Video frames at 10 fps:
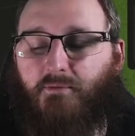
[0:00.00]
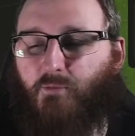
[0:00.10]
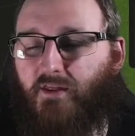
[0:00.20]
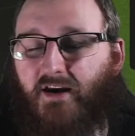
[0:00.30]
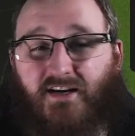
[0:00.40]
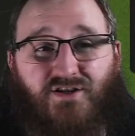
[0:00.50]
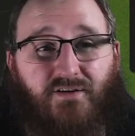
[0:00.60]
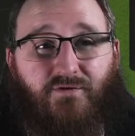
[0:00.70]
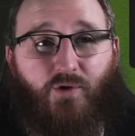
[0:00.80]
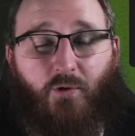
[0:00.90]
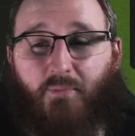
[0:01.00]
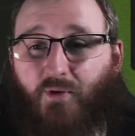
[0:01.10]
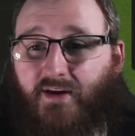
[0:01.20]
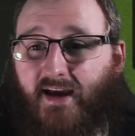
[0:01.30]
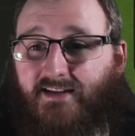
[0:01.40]
with an XG of
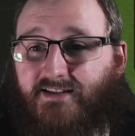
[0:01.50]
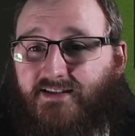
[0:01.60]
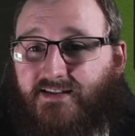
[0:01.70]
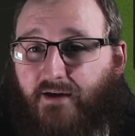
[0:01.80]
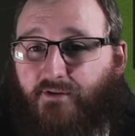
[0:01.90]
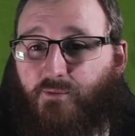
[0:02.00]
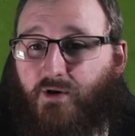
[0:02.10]
0.87.